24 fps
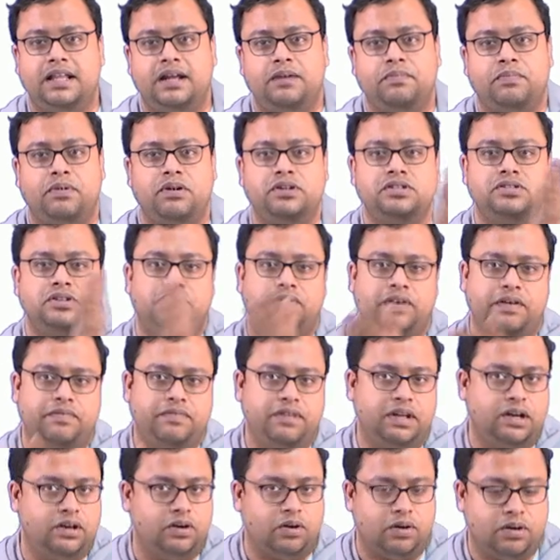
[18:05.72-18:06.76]
than 0.05
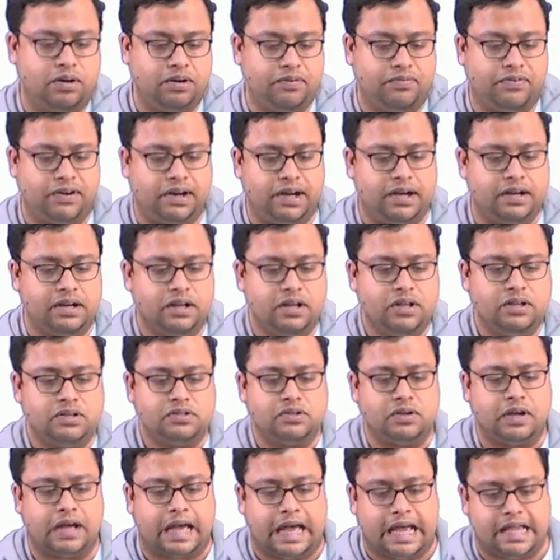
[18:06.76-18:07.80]
they are not different.
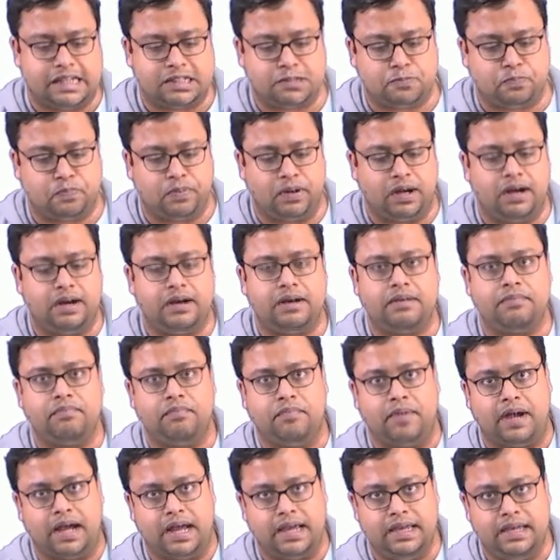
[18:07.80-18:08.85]
So, as per
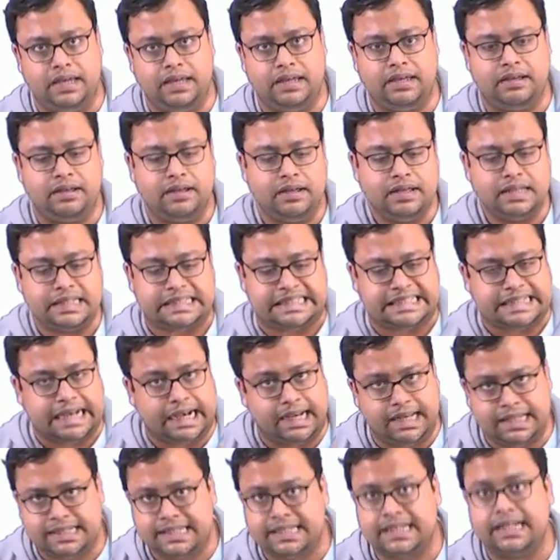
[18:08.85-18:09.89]
my
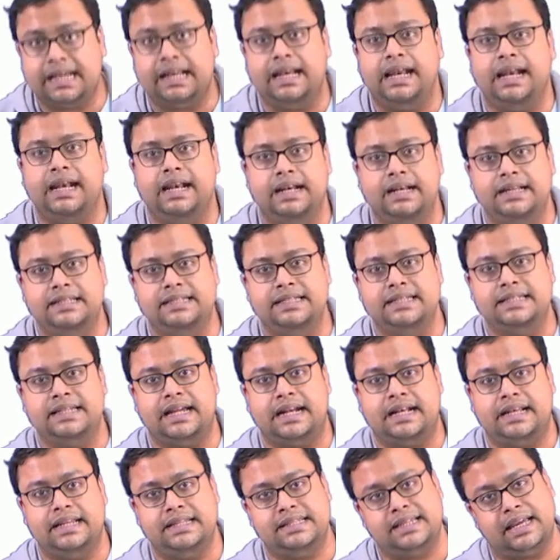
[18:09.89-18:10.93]
statistical analysis
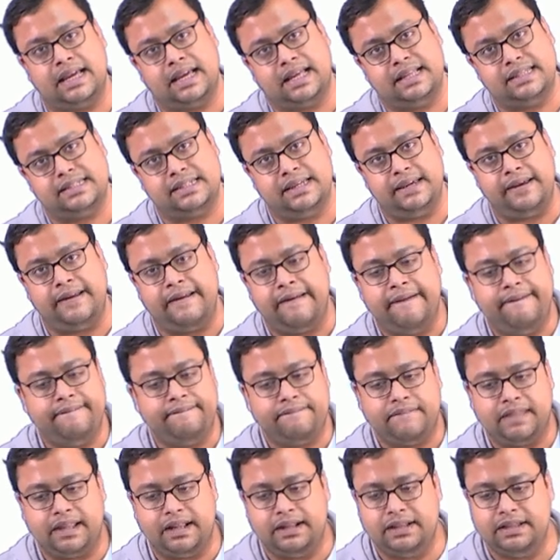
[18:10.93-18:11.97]
at least I can say
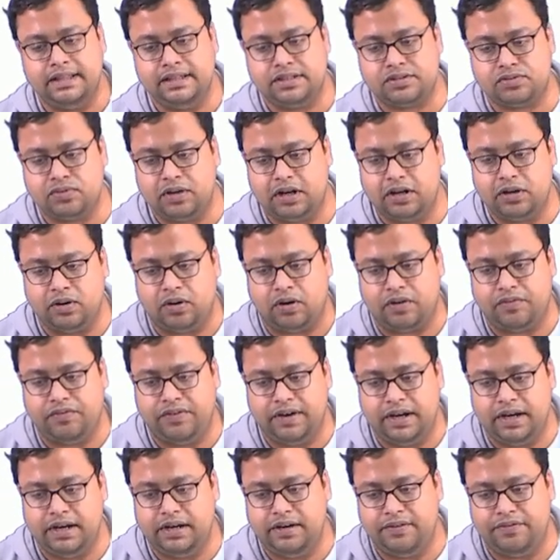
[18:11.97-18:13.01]
that these two are not
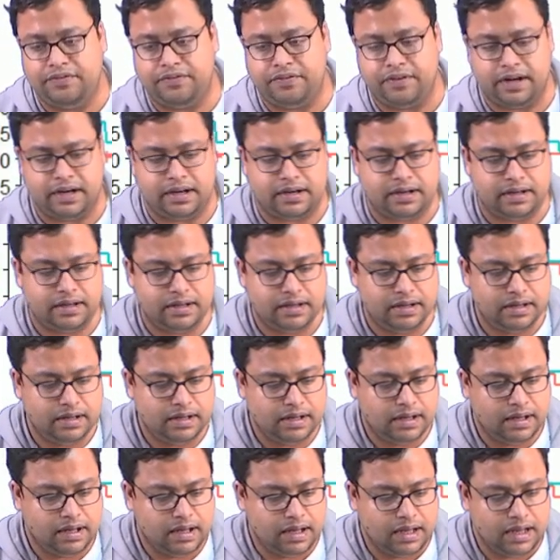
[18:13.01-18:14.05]
very different.
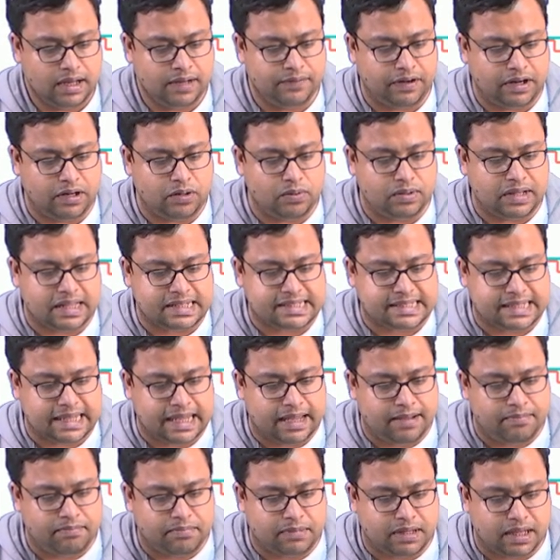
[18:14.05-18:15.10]
If I do the
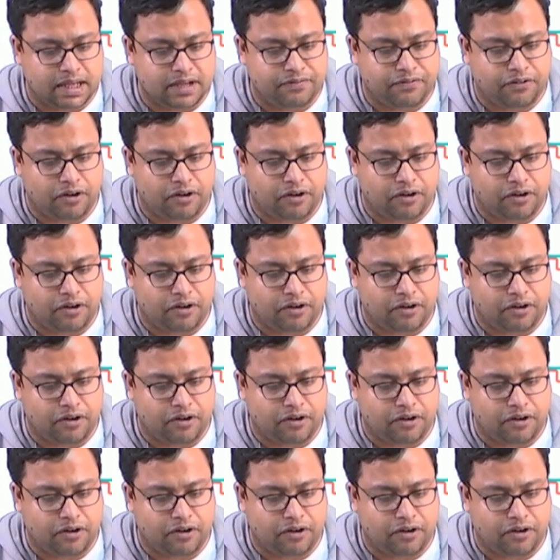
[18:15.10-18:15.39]
same thing